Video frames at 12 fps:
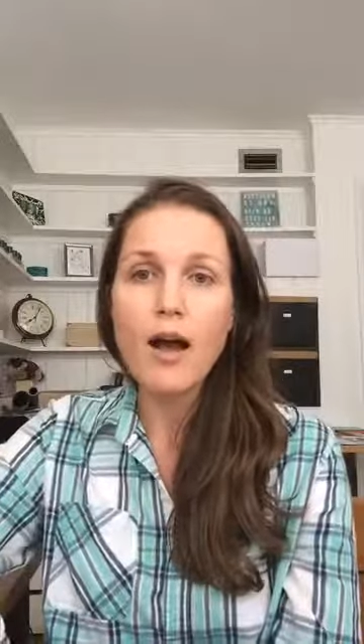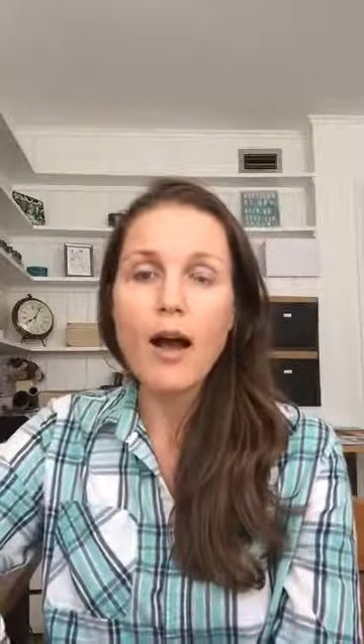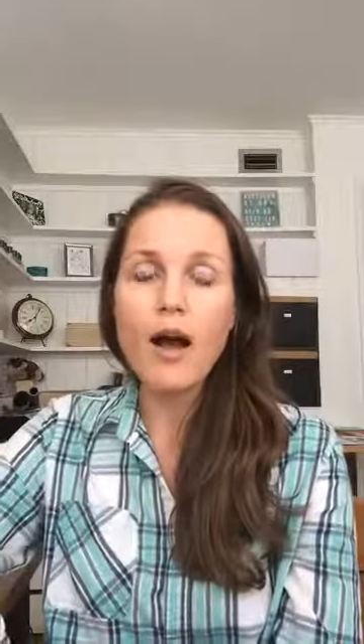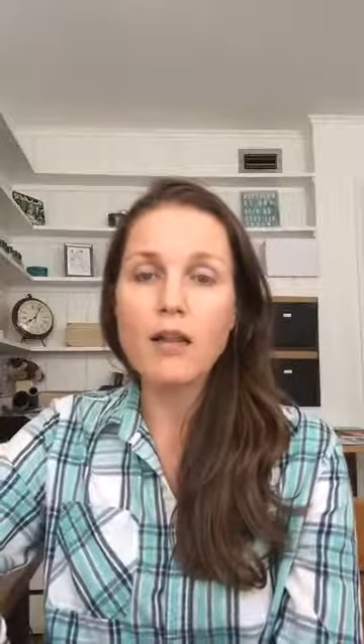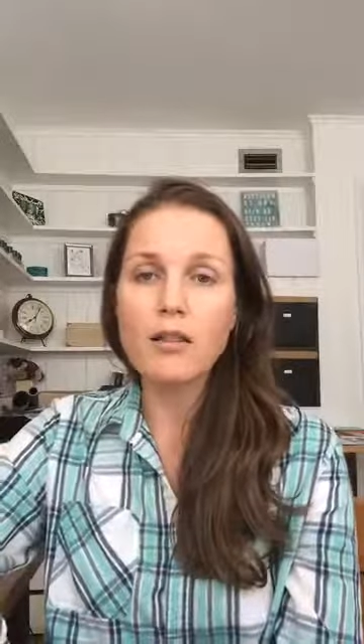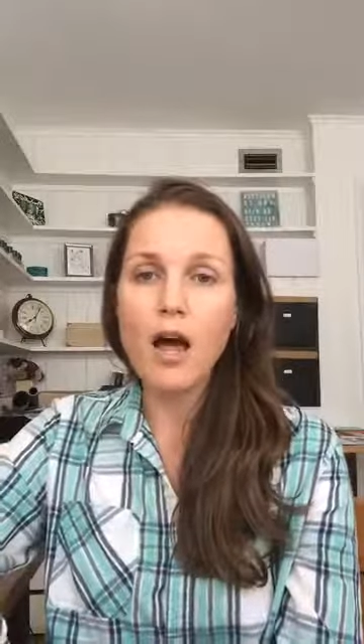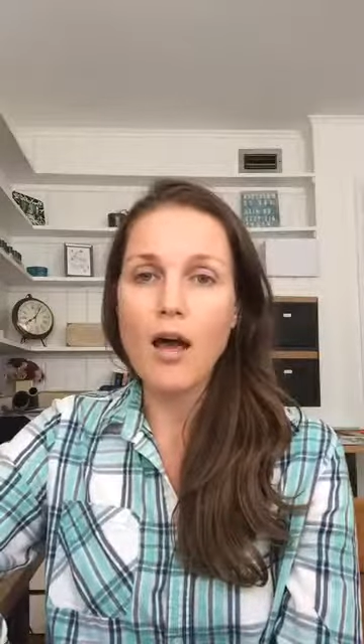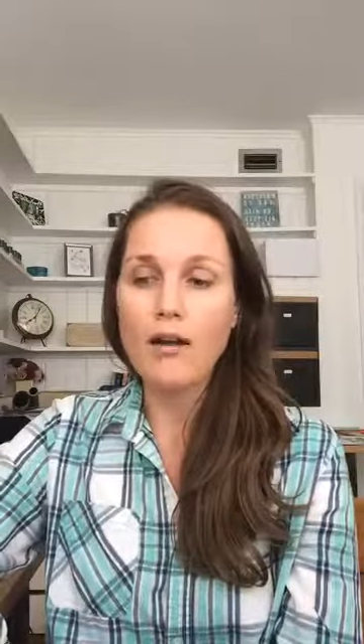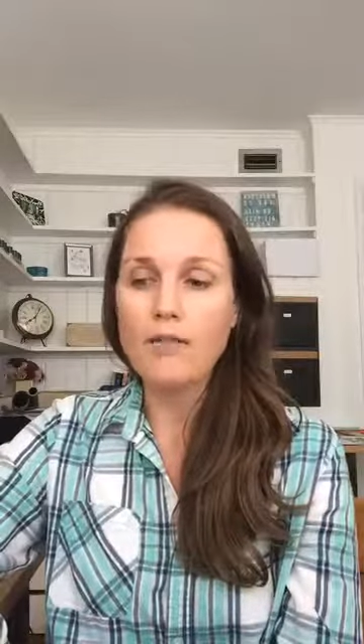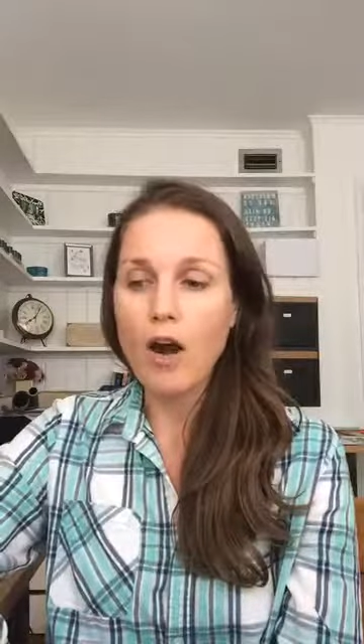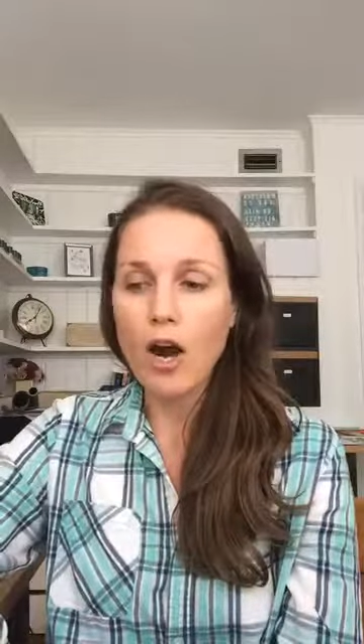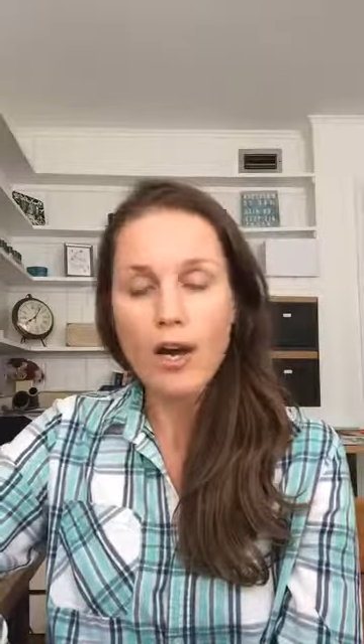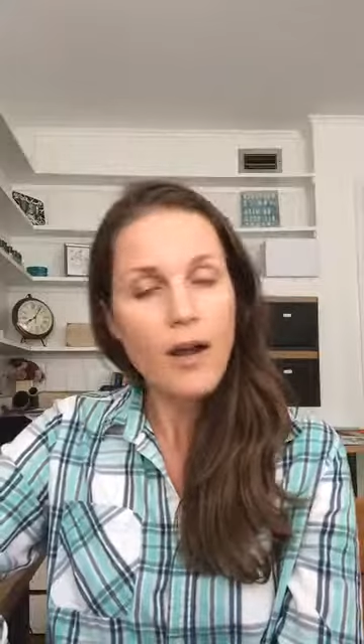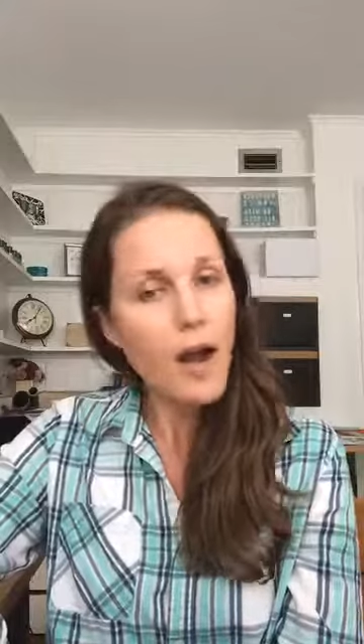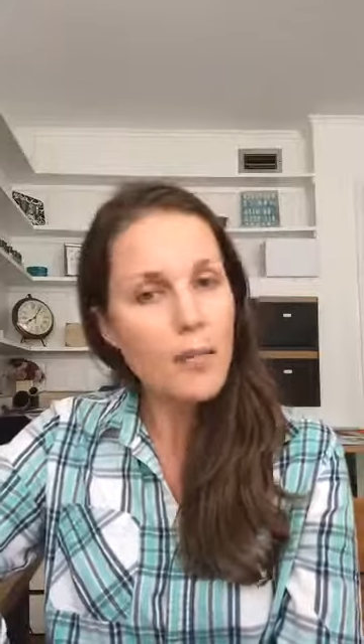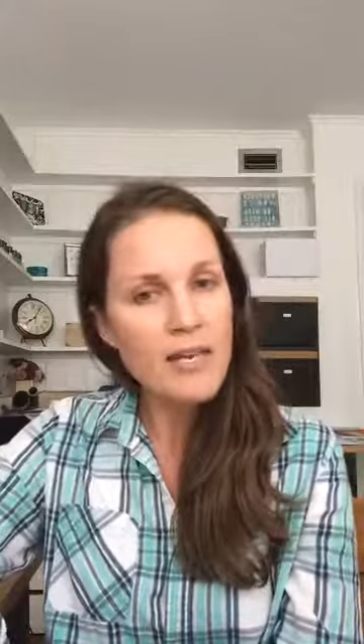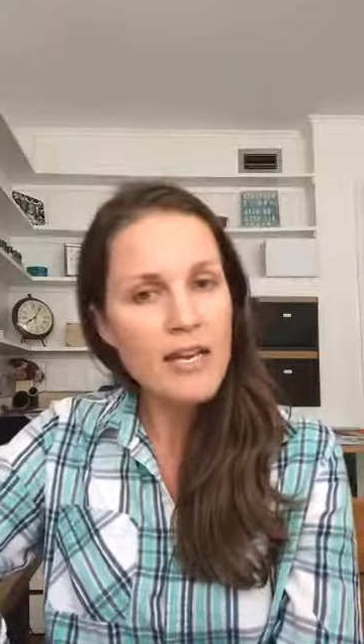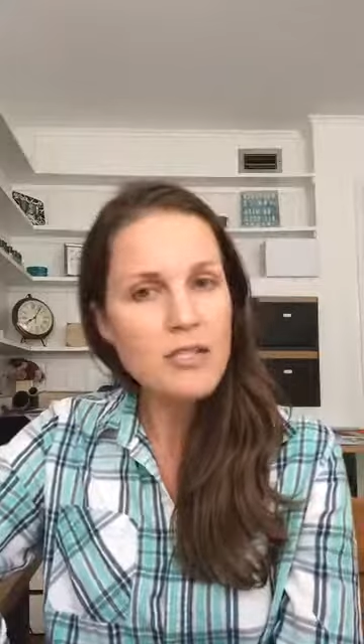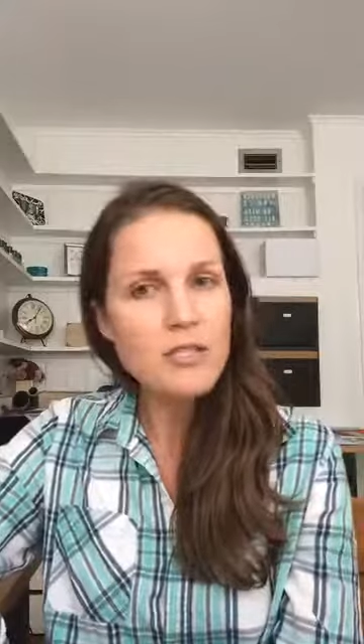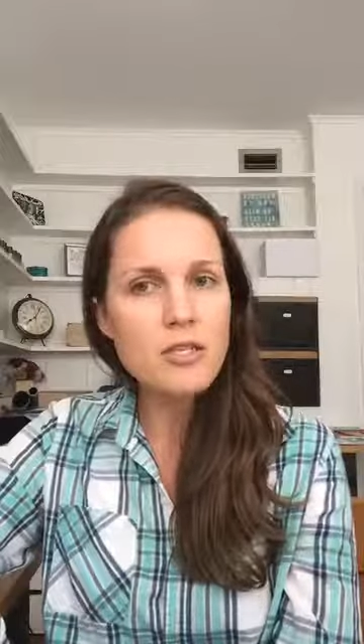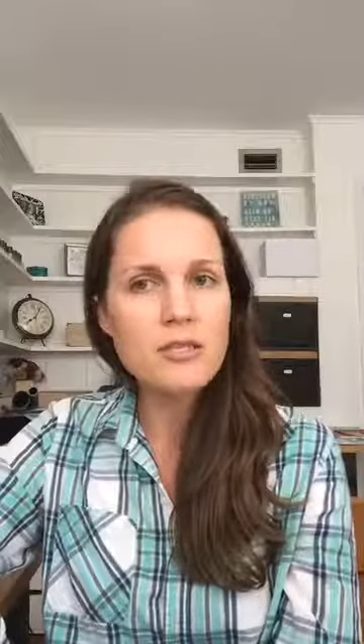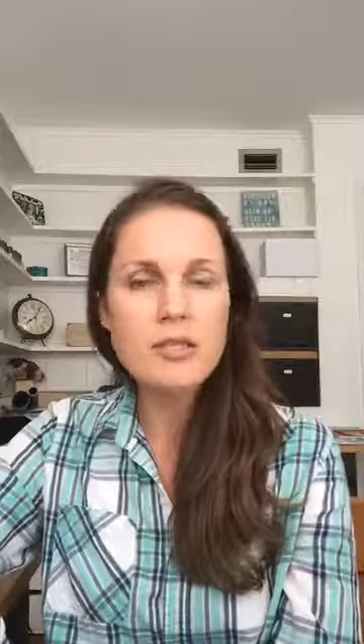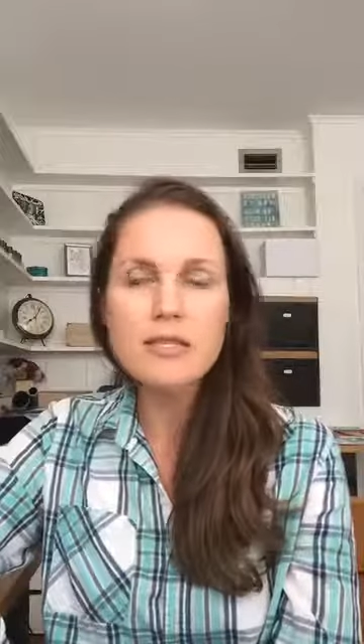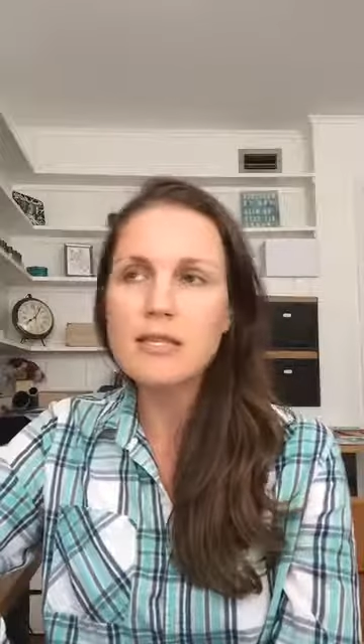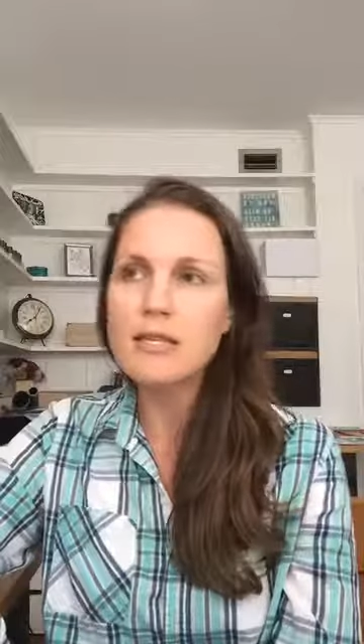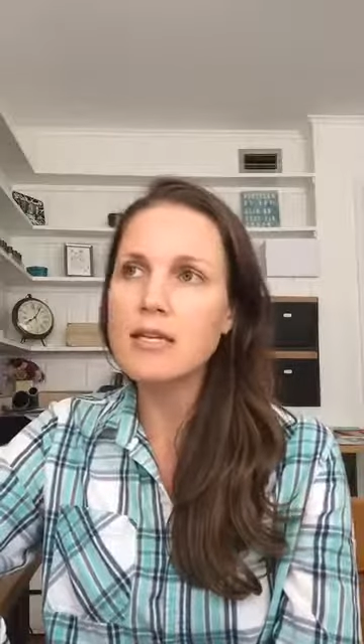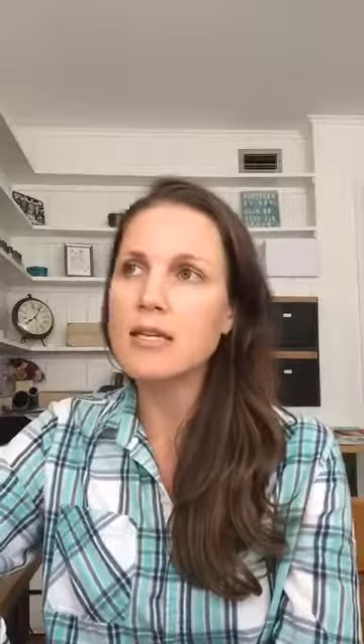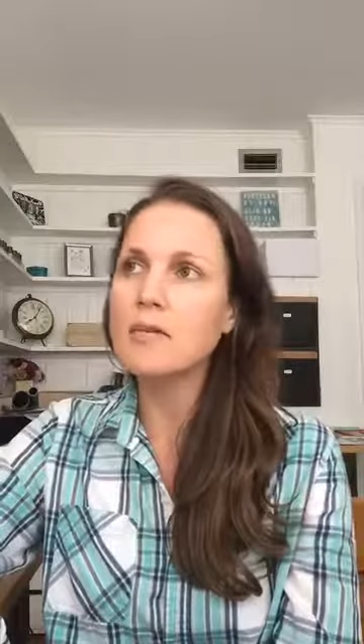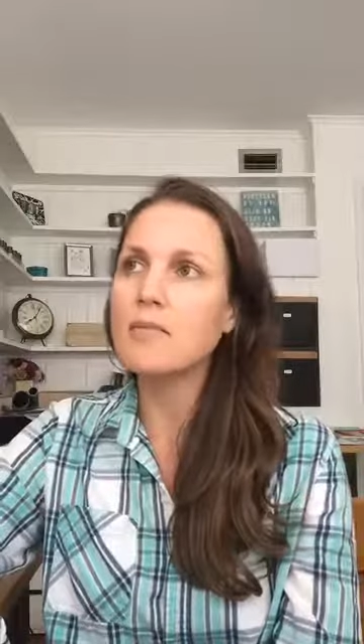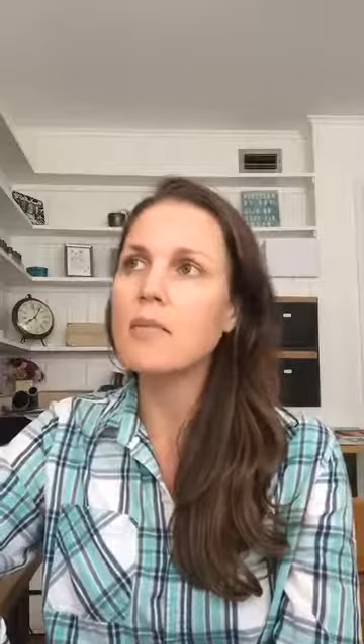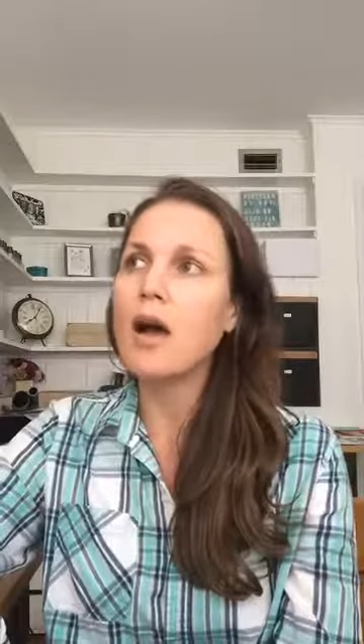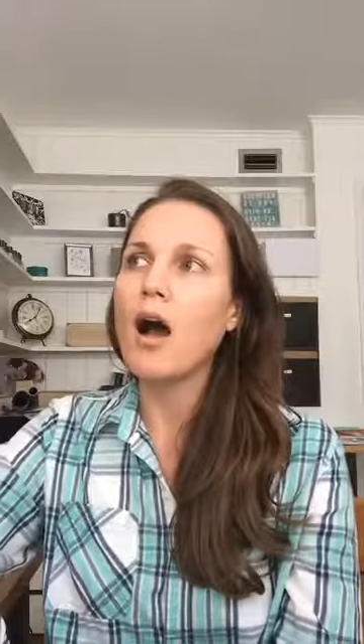a lot of our combination as a team,